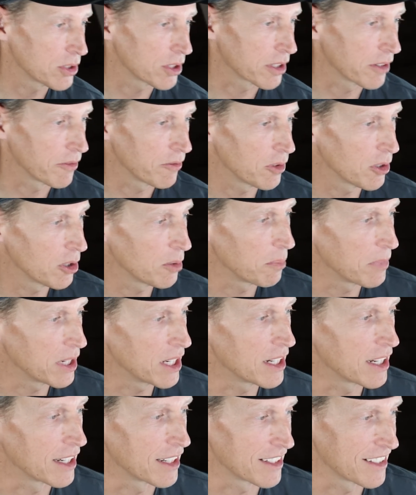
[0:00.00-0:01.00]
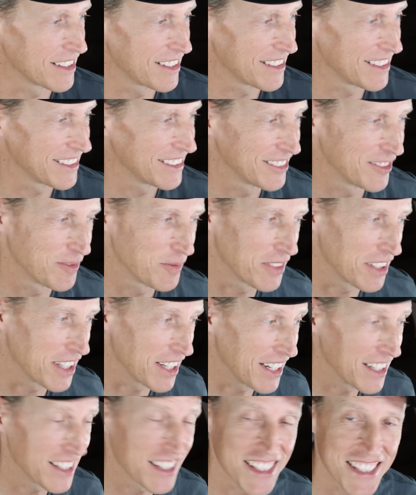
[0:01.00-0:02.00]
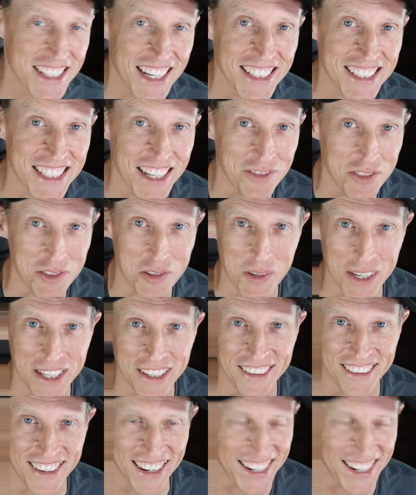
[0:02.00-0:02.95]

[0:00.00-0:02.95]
to confirm meetings in the SecDef suite,